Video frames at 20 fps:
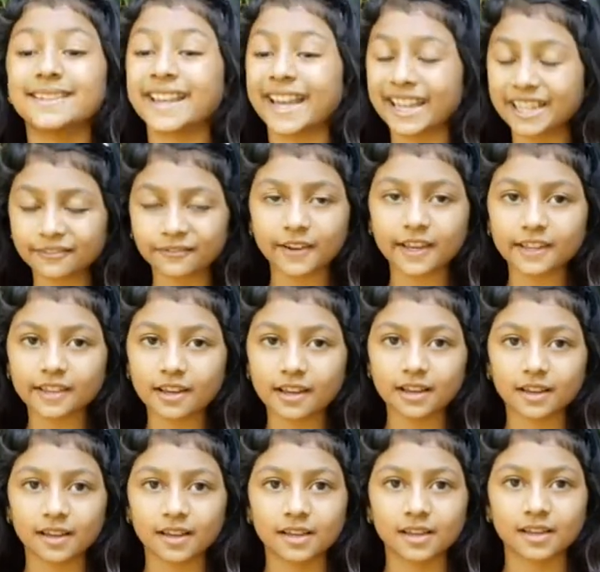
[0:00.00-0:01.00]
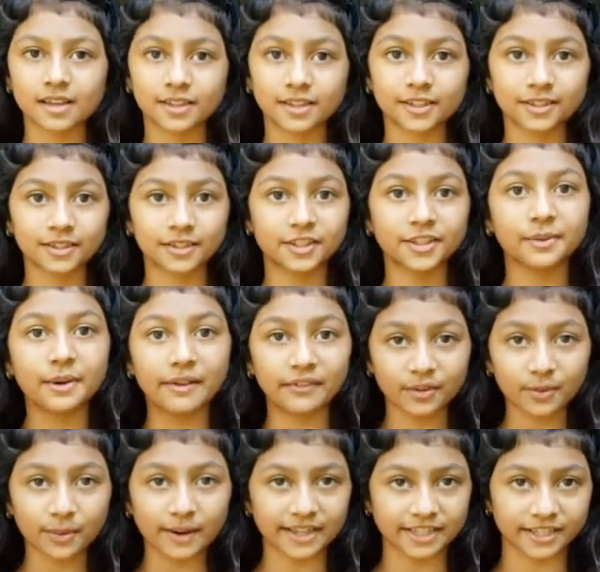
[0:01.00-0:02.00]
Yes, Veda? Do you have a
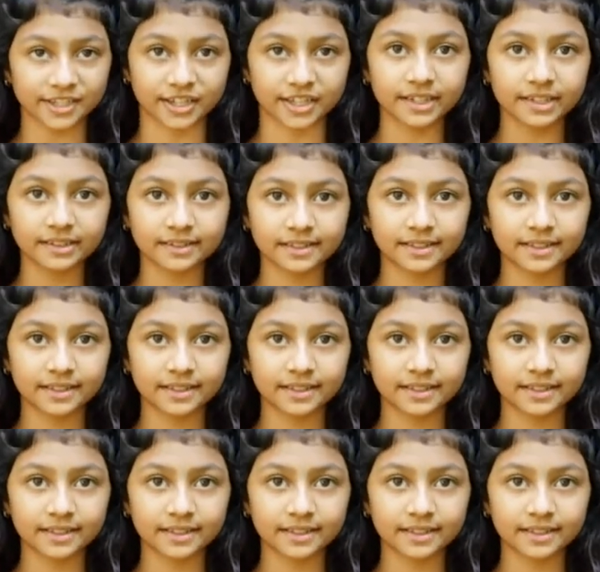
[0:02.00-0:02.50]
question?